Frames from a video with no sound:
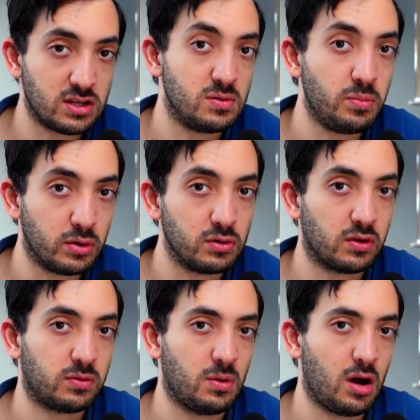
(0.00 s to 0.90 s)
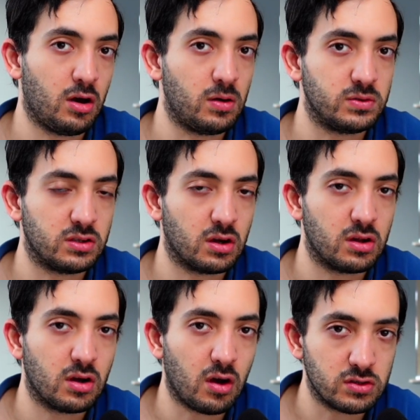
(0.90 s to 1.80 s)
build your smart home. It's not gonna
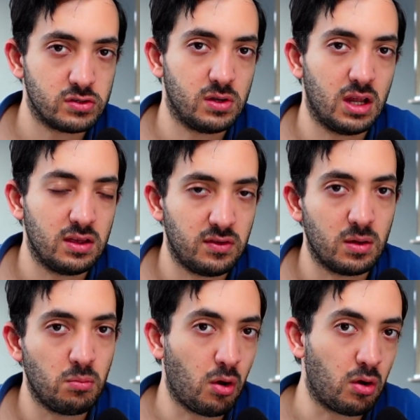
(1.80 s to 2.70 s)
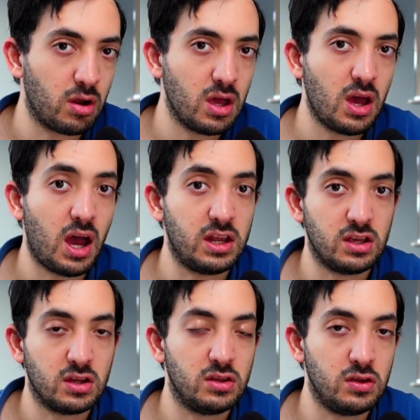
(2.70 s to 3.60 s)
cost you anything more, and you
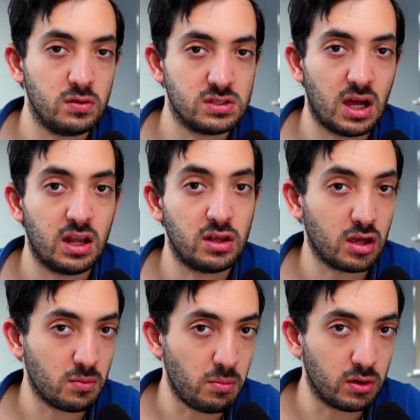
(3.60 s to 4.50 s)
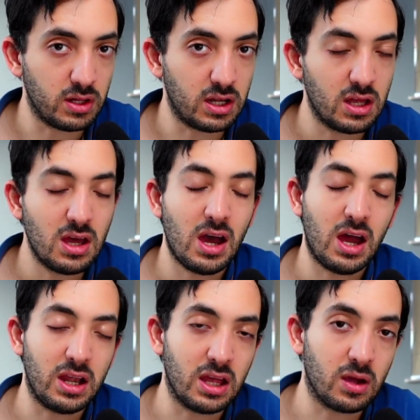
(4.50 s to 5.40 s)
can use that and you can build it
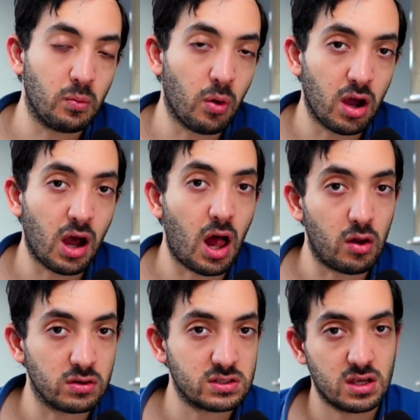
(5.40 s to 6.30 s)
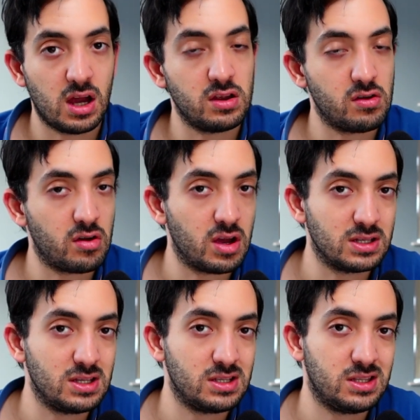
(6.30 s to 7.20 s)
and it can work alongside your
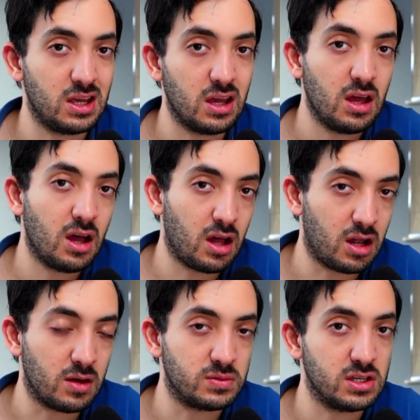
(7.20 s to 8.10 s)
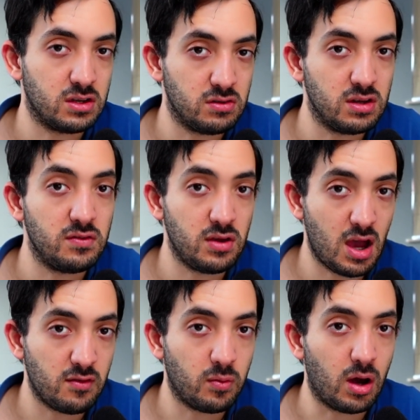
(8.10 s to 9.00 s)
existing alarm security if you
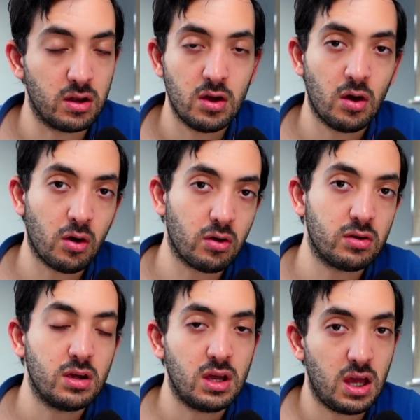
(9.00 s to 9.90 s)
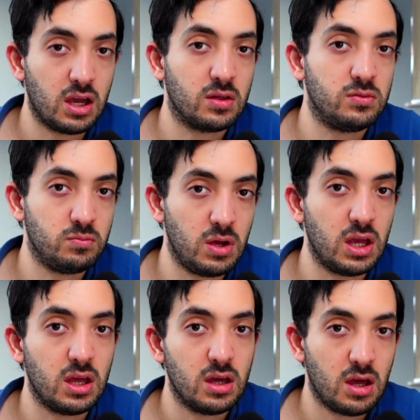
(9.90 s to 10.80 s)
have one, or it can
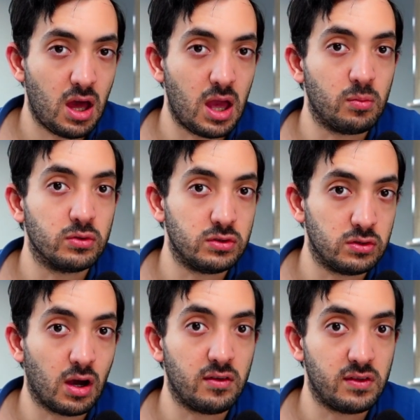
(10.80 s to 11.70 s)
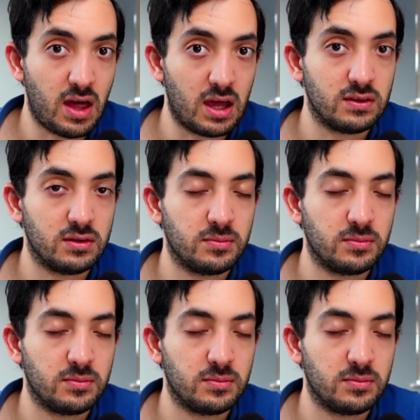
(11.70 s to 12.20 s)
be able to cover that.